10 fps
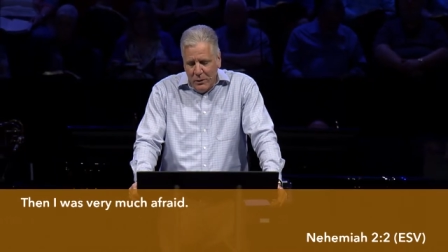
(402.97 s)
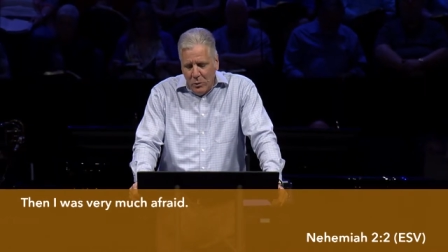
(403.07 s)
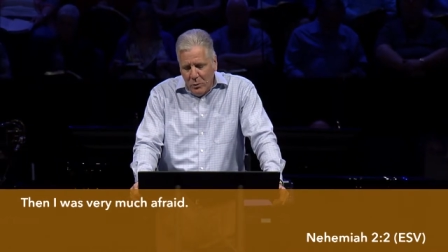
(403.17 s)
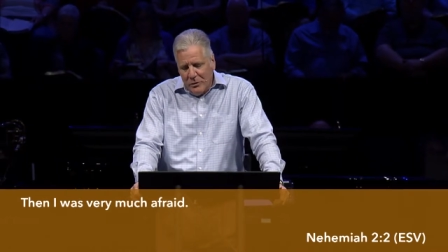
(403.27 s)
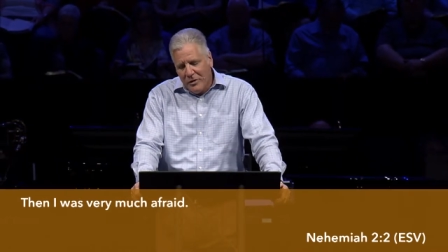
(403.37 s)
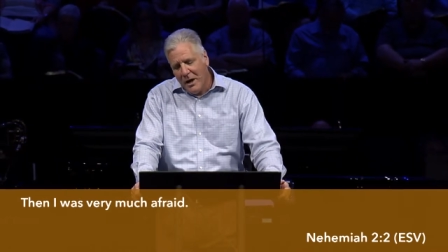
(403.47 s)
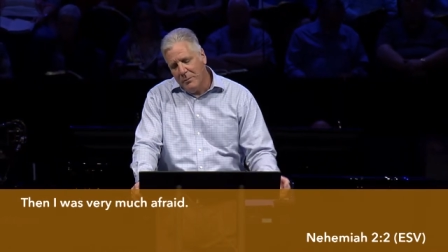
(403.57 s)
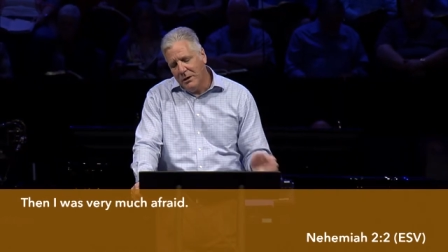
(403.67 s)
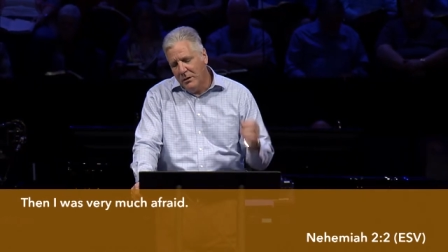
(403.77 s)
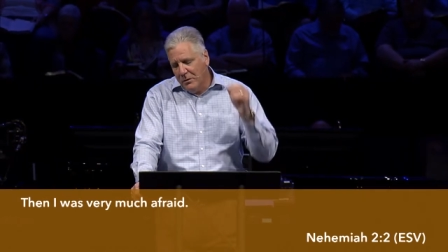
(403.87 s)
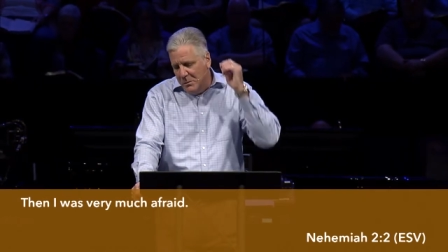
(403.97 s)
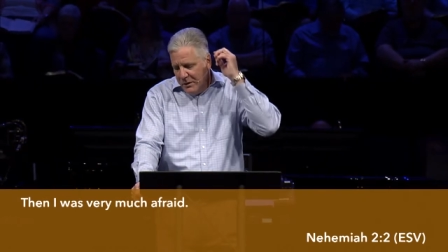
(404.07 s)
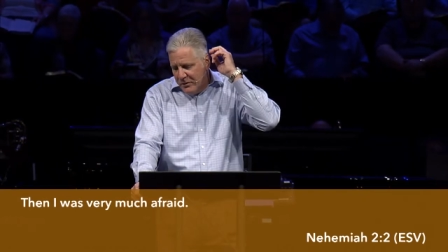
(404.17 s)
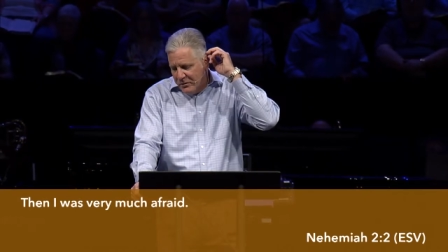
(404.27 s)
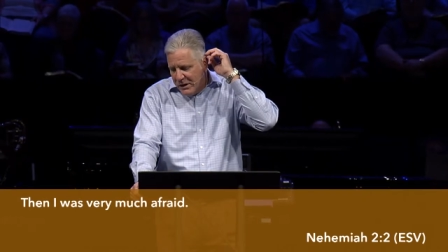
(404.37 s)
Well, what's happening here? The
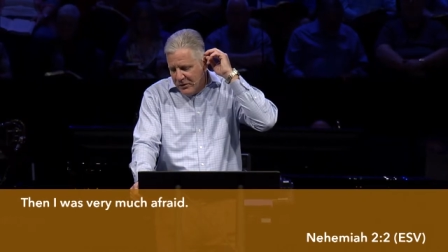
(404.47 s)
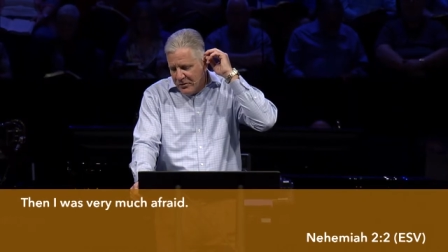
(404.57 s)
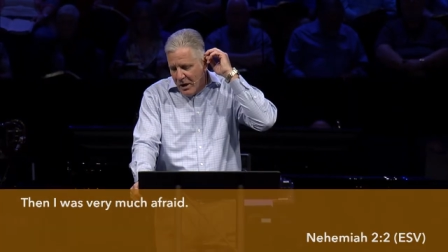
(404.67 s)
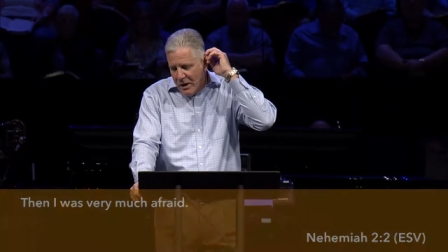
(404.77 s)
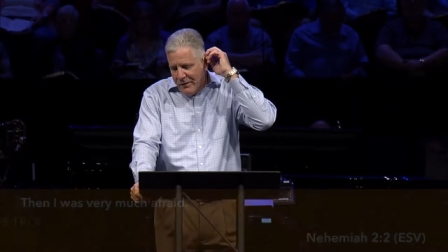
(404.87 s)
month is Nisan.